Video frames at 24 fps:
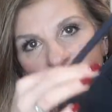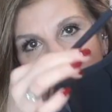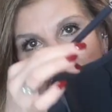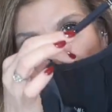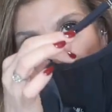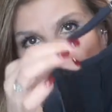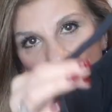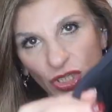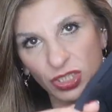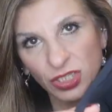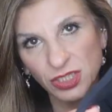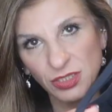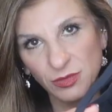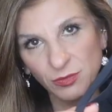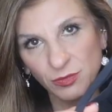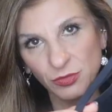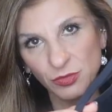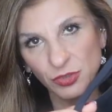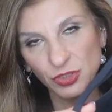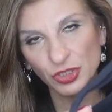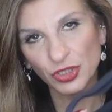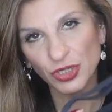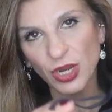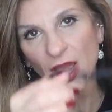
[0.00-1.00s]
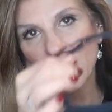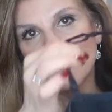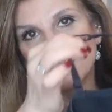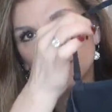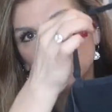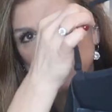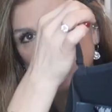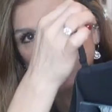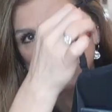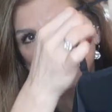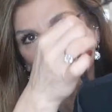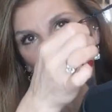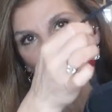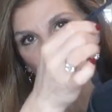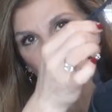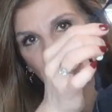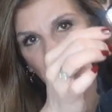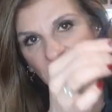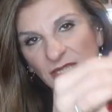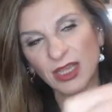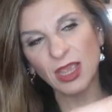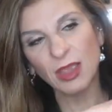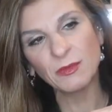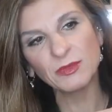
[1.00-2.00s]
adjustable straps. So the
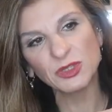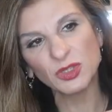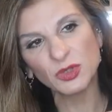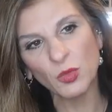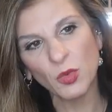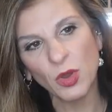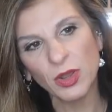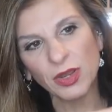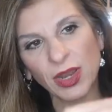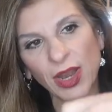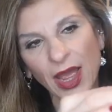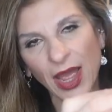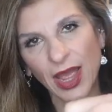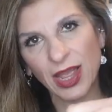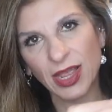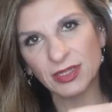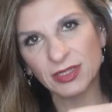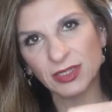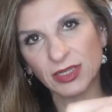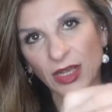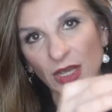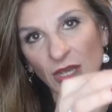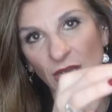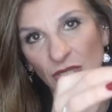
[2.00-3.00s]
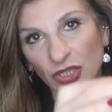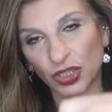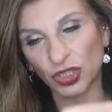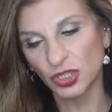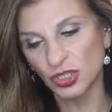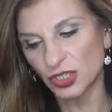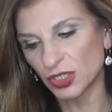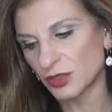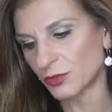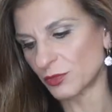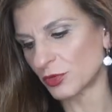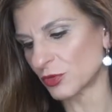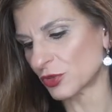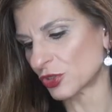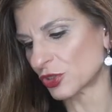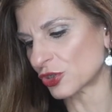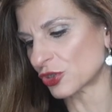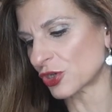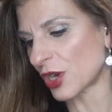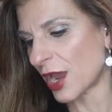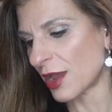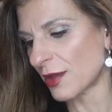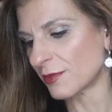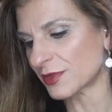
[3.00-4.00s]
Skims one has adjustable
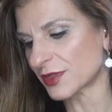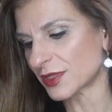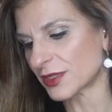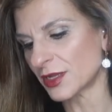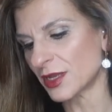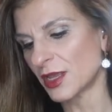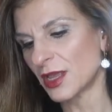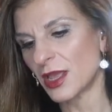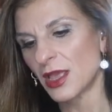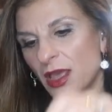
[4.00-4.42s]
straps.